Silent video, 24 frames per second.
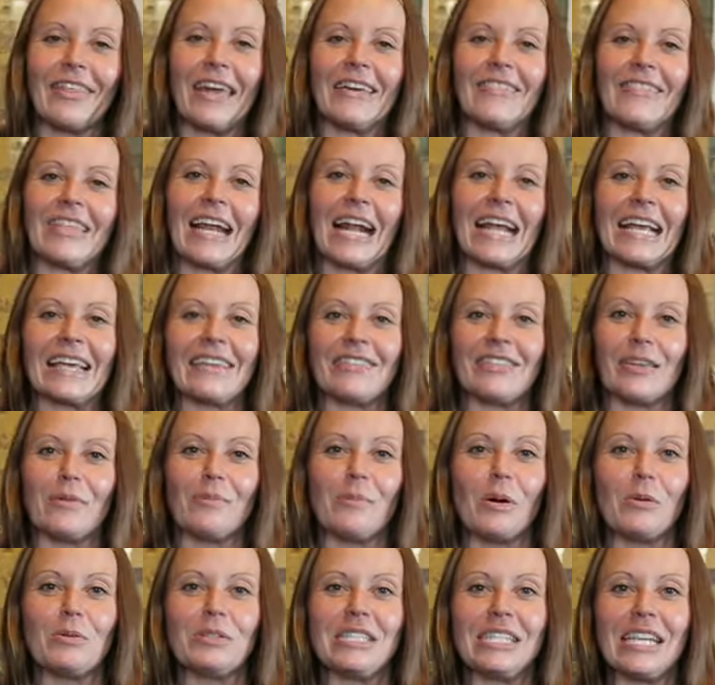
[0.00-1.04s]
thing that I get the
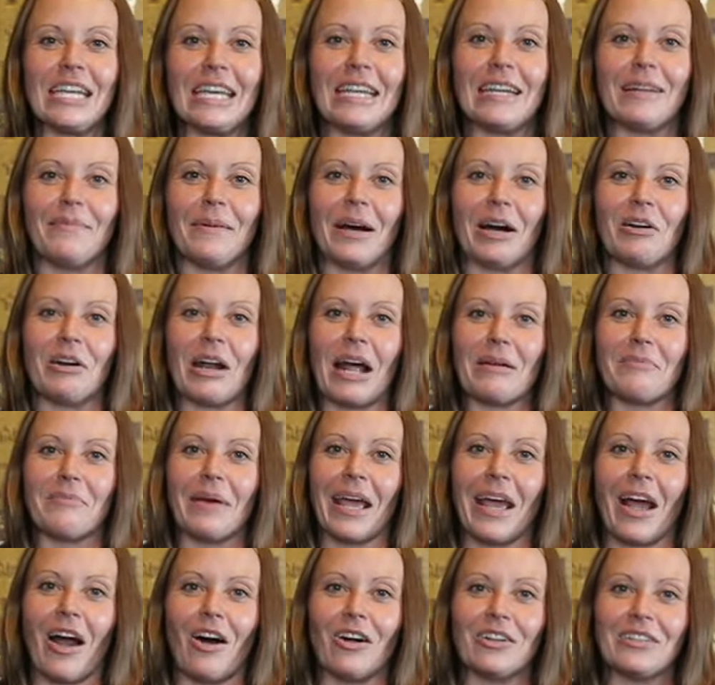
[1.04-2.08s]
most heat about on
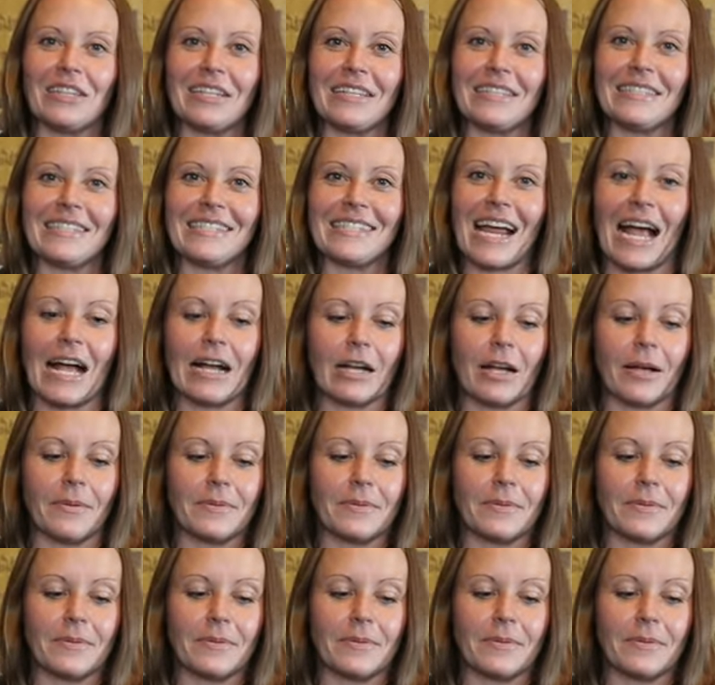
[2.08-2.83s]
my Aldi stock